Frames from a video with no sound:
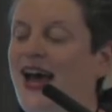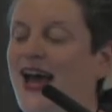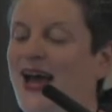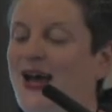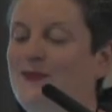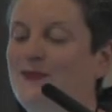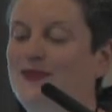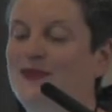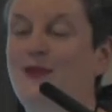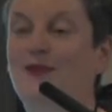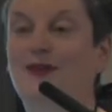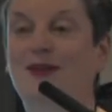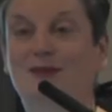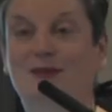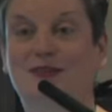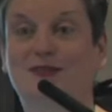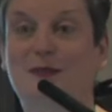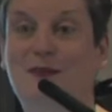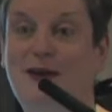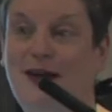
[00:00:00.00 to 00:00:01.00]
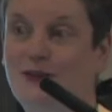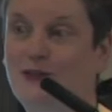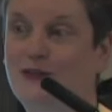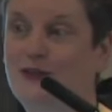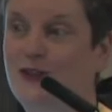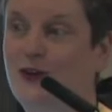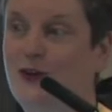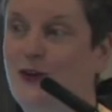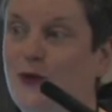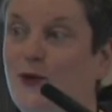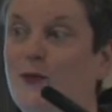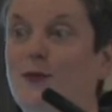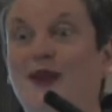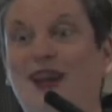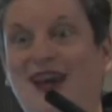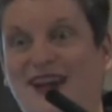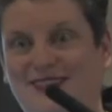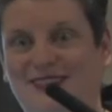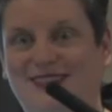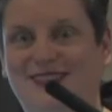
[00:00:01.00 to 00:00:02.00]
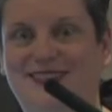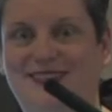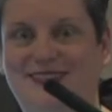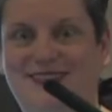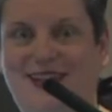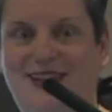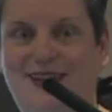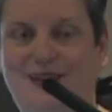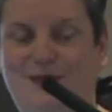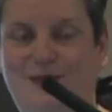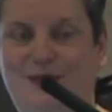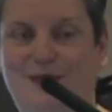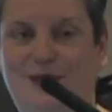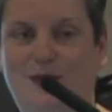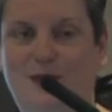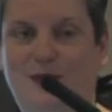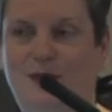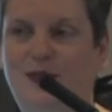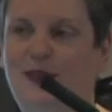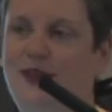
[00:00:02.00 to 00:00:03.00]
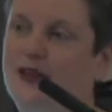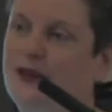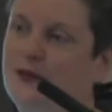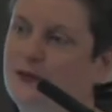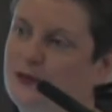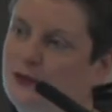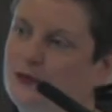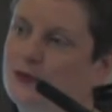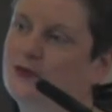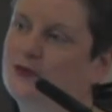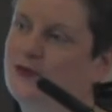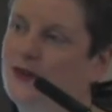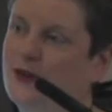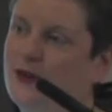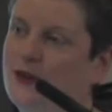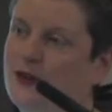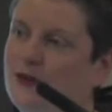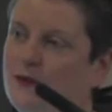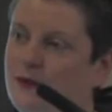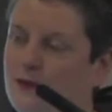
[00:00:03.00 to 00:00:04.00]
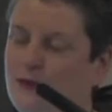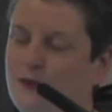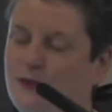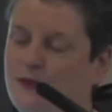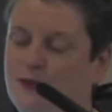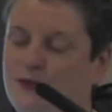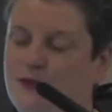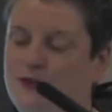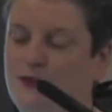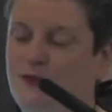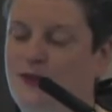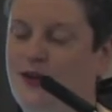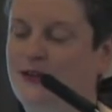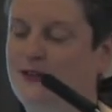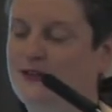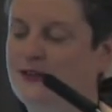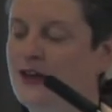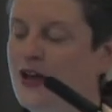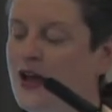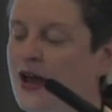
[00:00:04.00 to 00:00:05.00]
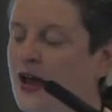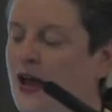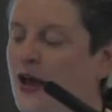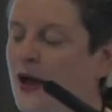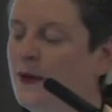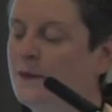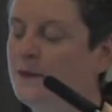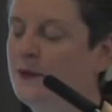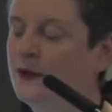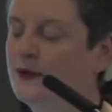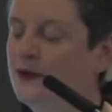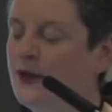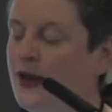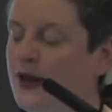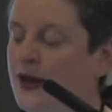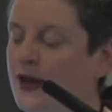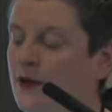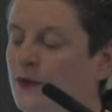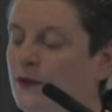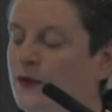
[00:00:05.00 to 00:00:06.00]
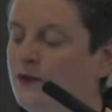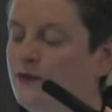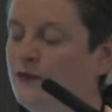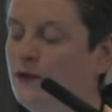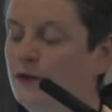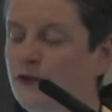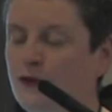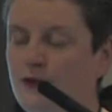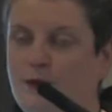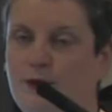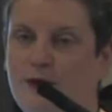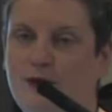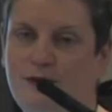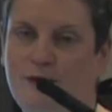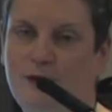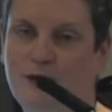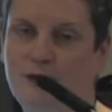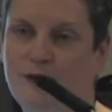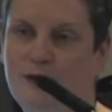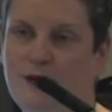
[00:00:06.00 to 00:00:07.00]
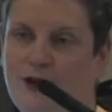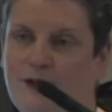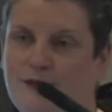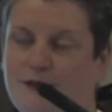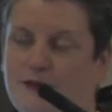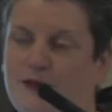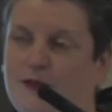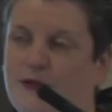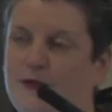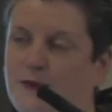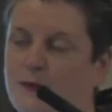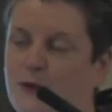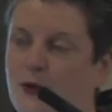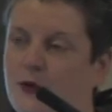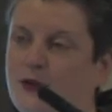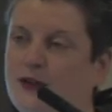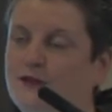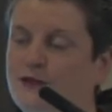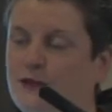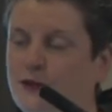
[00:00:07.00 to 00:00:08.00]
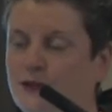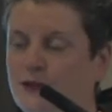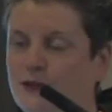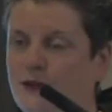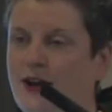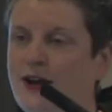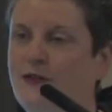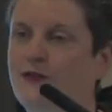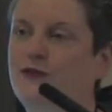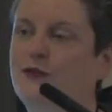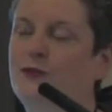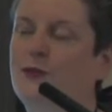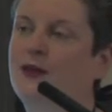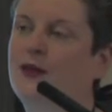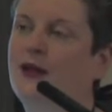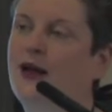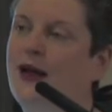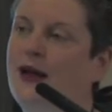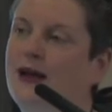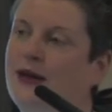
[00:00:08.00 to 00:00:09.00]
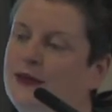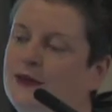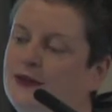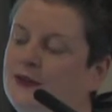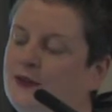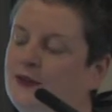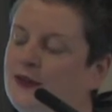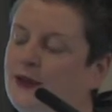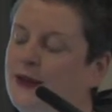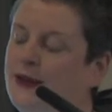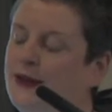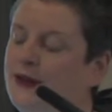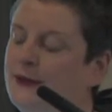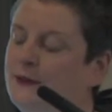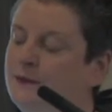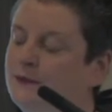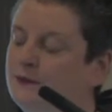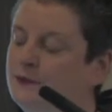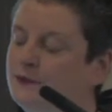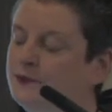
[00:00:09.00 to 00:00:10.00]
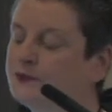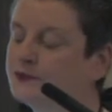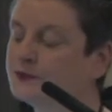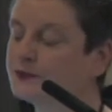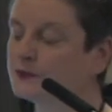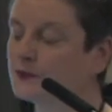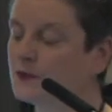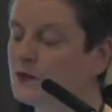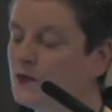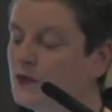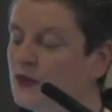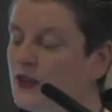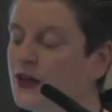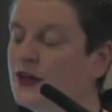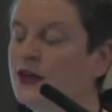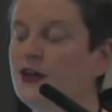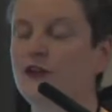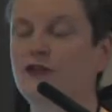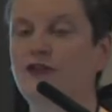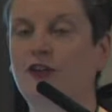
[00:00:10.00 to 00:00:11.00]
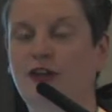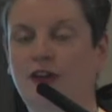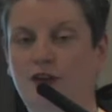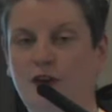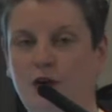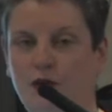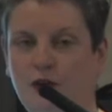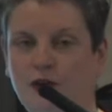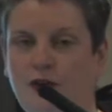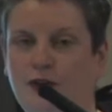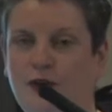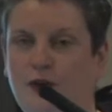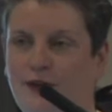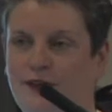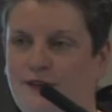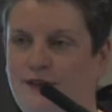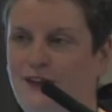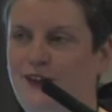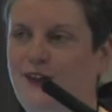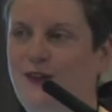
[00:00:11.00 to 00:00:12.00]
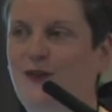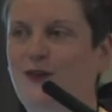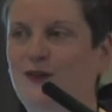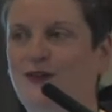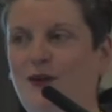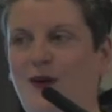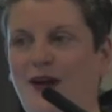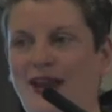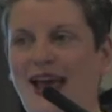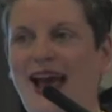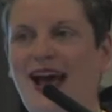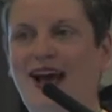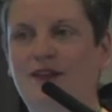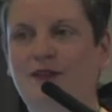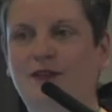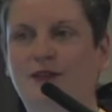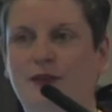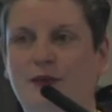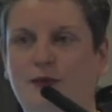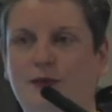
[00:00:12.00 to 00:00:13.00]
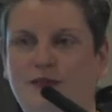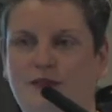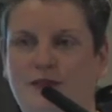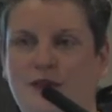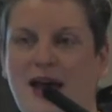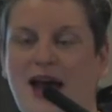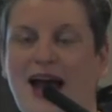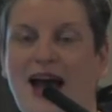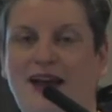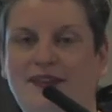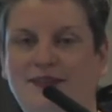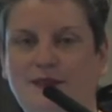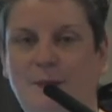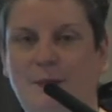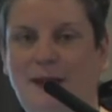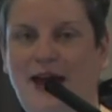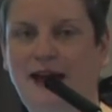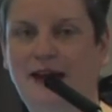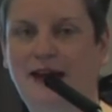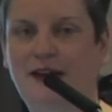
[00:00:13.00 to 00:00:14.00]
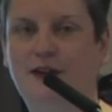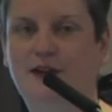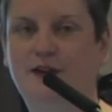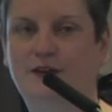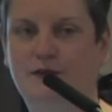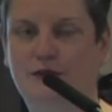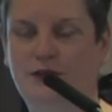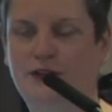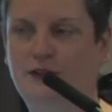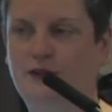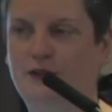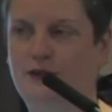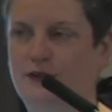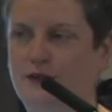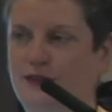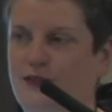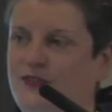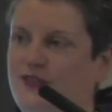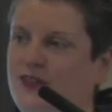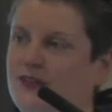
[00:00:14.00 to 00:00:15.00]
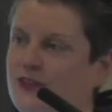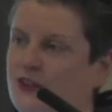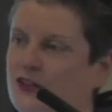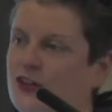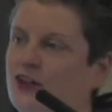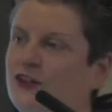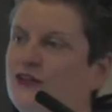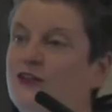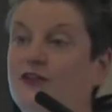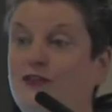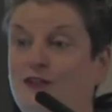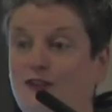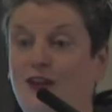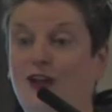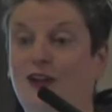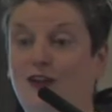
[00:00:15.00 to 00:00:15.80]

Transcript: um, so he was about to go, but actually stayed for the whole thing, which was very, which was great. But uh, we, photo we photographed, Pauline photographed me and um, she did audio and video. So I have those as a bank of resources as an artist